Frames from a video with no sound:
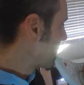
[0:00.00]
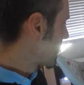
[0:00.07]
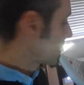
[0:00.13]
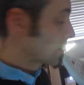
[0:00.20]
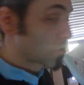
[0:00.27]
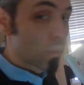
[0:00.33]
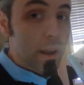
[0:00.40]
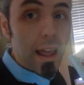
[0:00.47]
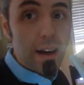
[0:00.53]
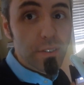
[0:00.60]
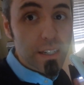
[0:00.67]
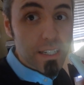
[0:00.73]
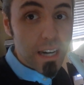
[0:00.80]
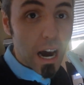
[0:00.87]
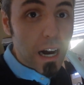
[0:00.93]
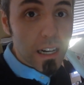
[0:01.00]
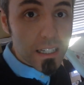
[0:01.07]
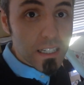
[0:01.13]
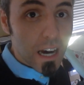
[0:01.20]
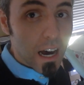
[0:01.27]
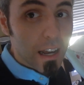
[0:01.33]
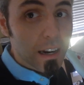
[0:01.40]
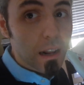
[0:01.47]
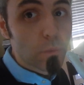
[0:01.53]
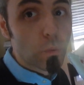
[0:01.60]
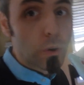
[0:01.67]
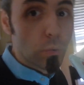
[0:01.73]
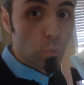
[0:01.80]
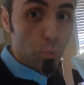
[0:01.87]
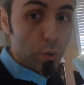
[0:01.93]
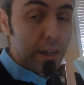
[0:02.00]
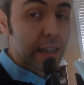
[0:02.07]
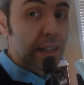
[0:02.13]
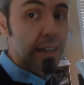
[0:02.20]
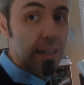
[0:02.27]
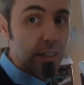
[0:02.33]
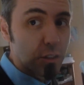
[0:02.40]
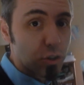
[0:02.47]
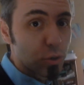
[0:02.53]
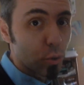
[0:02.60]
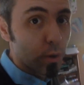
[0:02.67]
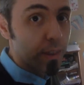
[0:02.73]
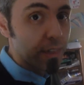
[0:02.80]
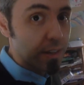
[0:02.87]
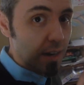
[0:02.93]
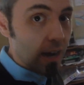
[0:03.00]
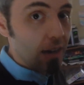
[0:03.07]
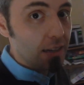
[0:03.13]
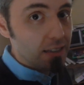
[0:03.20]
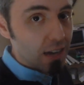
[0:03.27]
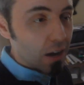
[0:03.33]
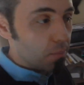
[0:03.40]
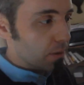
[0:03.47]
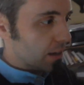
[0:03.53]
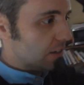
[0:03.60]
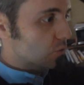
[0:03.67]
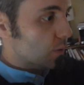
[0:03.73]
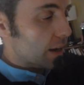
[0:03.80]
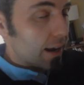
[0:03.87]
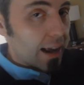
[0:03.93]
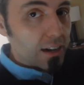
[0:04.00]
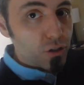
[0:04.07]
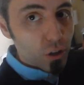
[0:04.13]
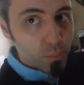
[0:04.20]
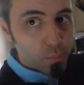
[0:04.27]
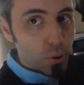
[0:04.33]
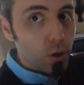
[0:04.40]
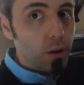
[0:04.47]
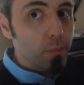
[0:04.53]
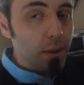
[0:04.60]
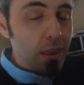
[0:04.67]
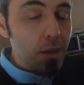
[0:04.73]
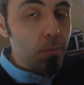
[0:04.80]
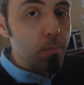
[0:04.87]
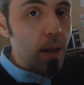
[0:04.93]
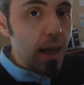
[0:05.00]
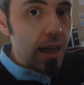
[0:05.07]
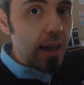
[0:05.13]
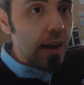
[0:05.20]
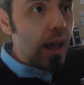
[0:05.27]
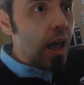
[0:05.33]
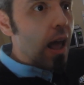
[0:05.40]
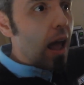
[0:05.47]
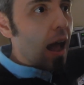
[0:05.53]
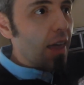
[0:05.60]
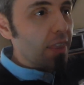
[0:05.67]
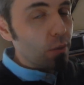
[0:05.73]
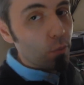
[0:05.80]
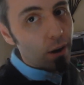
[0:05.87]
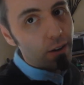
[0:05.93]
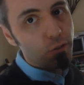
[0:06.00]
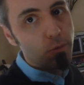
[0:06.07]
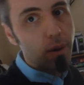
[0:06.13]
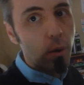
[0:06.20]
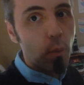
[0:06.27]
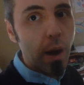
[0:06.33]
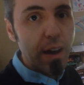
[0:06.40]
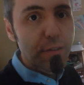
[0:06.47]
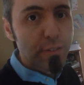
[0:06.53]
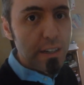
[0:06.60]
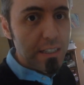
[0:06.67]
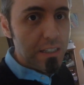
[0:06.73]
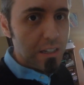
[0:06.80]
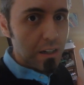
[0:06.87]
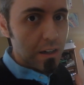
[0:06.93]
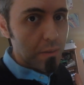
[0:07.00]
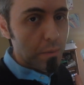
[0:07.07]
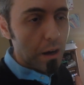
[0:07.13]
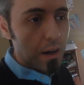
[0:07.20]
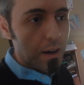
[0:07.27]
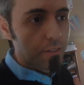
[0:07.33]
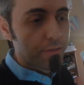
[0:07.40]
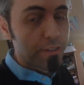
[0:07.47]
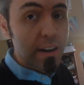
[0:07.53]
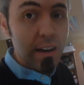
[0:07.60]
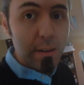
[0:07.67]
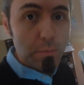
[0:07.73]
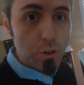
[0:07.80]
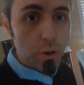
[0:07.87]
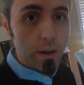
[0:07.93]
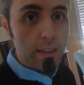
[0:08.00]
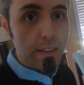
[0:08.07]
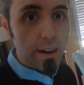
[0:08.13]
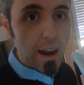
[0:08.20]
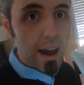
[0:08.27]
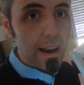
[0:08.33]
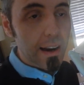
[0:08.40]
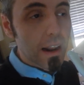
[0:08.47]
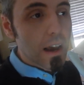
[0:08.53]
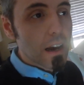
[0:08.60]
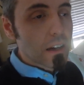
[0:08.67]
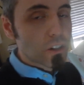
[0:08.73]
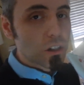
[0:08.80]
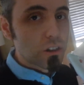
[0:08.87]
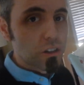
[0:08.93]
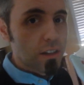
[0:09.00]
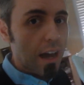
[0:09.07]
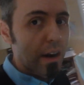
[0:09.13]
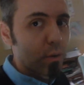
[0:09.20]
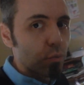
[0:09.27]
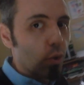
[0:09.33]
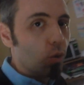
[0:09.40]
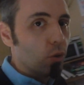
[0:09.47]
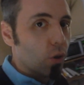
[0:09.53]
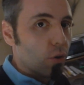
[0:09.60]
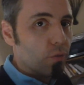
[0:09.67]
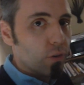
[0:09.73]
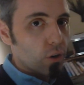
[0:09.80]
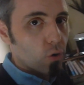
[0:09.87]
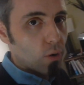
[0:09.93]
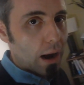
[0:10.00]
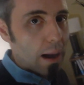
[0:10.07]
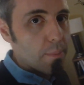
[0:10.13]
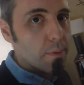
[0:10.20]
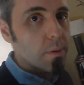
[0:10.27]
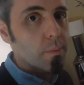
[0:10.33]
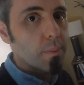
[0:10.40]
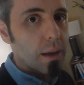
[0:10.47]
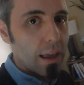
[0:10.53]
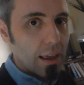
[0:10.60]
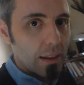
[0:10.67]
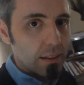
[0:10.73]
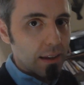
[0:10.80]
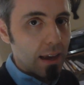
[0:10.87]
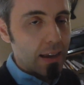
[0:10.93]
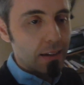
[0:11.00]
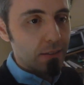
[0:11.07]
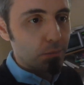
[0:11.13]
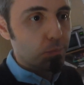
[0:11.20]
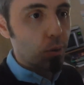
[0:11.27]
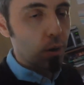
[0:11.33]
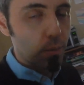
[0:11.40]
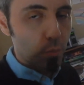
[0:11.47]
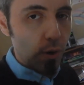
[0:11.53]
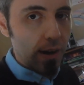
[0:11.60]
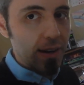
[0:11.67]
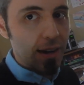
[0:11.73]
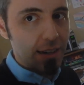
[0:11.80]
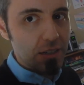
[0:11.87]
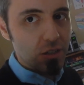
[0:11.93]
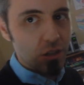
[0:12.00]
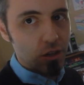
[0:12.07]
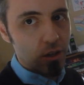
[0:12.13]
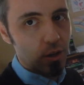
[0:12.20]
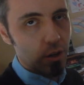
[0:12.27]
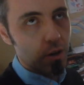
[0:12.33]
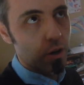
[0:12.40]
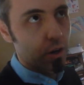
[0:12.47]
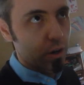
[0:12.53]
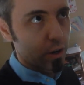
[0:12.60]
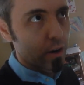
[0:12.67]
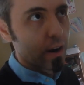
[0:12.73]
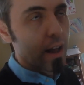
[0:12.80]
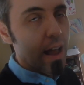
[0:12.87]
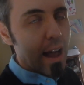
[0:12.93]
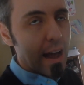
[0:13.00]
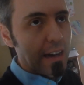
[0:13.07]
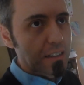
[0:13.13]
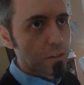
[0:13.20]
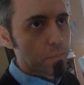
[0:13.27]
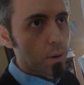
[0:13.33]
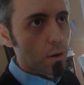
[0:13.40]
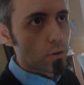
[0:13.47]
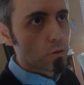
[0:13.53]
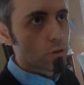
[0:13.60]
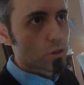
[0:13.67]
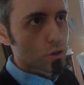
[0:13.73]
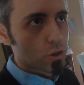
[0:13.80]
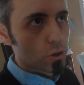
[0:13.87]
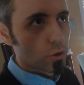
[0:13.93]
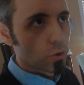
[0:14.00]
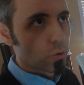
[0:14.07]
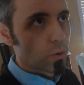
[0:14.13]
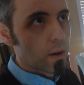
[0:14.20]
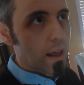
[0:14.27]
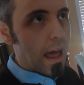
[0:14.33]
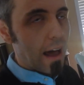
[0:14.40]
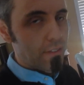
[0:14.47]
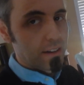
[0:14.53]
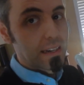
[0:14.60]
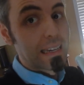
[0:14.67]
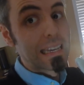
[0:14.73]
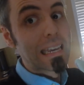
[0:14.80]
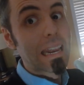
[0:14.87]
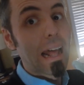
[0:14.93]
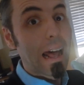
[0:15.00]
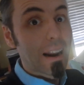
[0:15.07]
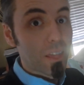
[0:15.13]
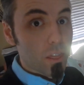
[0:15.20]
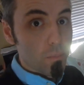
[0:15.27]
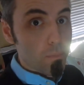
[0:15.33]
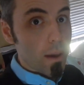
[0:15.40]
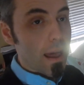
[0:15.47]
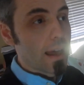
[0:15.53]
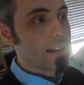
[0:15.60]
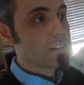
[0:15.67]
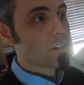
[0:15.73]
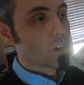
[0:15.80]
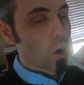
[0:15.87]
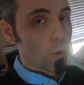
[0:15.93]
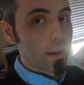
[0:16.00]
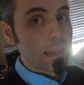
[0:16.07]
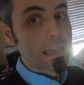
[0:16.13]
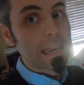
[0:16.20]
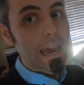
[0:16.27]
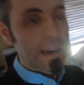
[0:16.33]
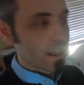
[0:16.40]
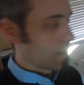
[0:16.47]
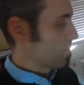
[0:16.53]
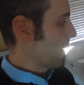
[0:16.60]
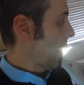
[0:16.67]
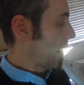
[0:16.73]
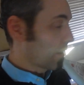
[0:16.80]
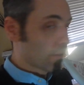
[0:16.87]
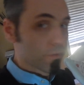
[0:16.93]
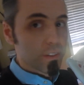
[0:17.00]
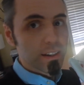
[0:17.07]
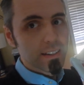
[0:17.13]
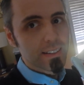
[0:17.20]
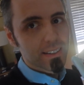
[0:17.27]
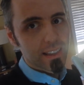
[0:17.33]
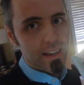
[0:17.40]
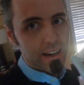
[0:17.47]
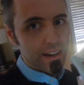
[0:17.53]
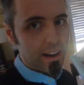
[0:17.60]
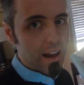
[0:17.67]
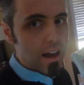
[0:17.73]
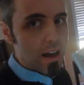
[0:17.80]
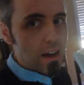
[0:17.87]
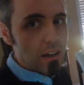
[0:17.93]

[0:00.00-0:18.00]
because we have a DockATot, and we really enjoy the DockATot because we can actually put him in the bed, and then whenever my wife needs to feed him during the night, she can just kind of roll over, grab him, and put him right next to her, as opposed to having to get out of the bed to go and get him out of this thing.